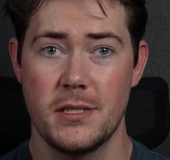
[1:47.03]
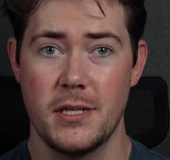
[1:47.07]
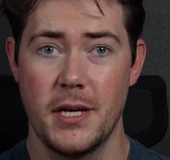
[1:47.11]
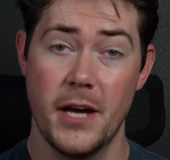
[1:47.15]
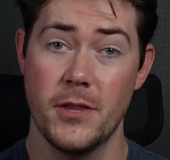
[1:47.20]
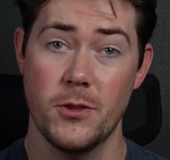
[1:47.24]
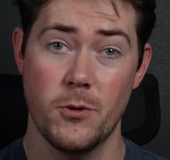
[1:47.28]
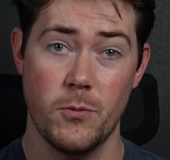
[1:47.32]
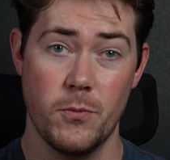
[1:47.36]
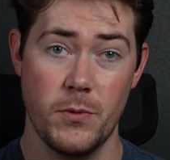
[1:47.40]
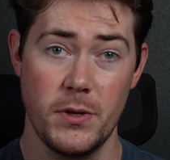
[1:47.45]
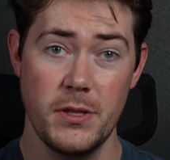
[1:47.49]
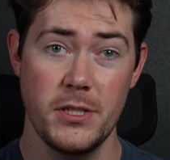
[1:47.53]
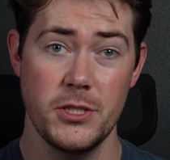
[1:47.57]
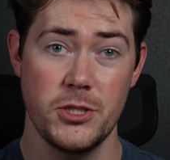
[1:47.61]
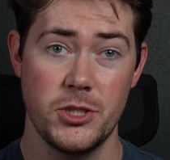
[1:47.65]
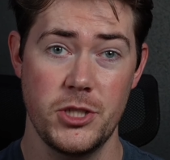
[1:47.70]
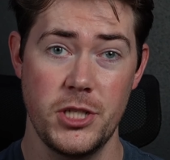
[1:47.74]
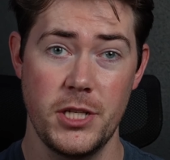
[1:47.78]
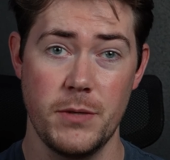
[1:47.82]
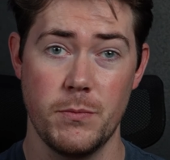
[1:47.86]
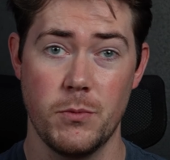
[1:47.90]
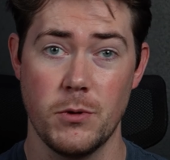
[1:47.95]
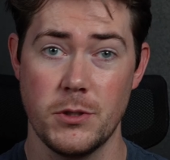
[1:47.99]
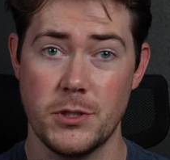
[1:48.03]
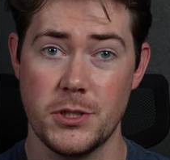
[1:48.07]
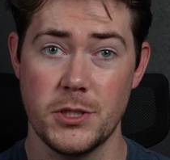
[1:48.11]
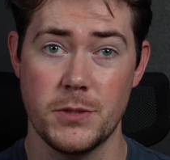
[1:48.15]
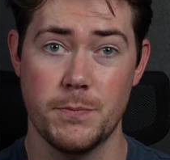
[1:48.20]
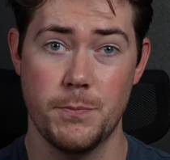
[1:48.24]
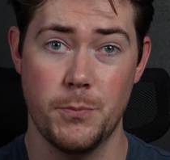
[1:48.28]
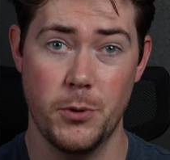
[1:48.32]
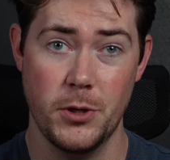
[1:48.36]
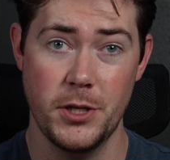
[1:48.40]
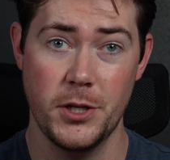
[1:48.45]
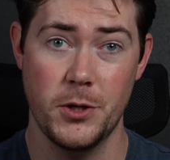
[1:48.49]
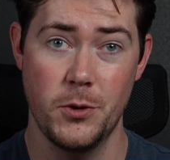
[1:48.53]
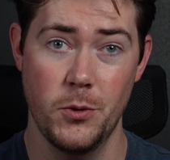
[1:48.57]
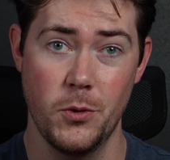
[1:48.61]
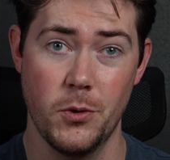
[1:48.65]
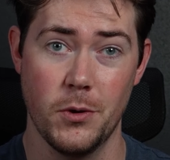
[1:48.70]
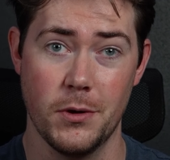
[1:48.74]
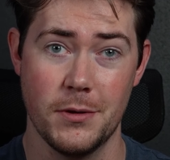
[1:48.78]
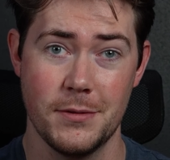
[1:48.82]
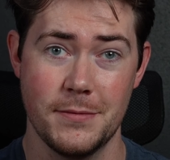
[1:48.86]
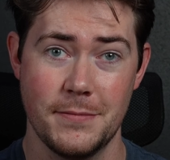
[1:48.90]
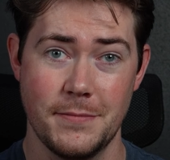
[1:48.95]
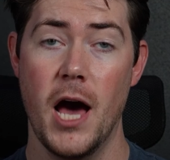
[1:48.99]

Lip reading: And they're really cheap, which is pretty cool.